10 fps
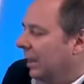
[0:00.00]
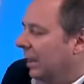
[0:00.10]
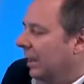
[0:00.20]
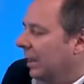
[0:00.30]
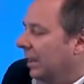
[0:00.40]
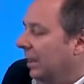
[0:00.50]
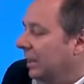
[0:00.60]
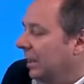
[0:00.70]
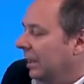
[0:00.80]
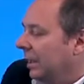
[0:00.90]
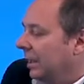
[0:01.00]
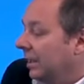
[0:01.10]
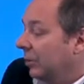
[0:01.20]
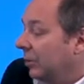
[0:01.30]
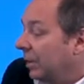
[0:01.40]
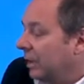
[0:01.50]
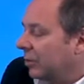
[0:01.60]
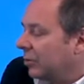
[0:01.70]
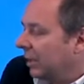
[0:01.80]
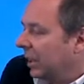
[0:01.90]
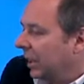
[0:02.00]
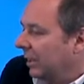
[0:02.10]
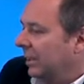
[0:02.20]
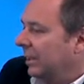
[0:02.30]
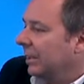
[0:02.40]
The decrease in trade,